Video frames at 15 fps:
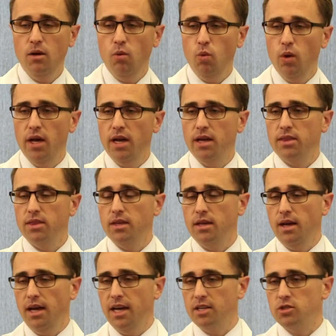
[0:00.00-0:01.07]
with
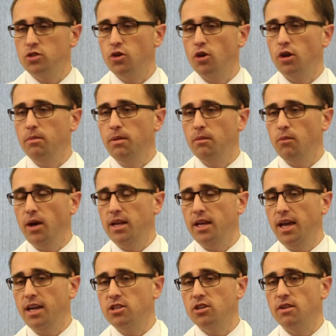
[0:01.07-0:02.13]
external beam
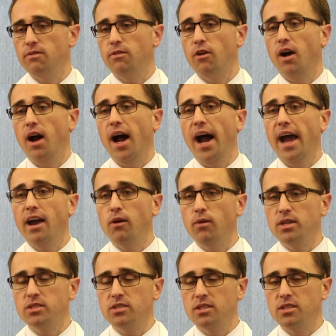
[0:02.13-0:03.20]
radiation for higher
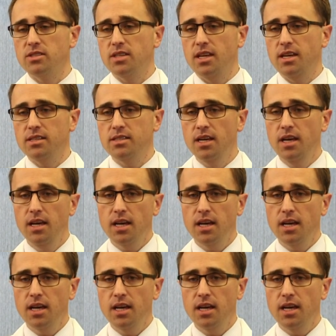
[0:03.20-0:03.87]
risk disease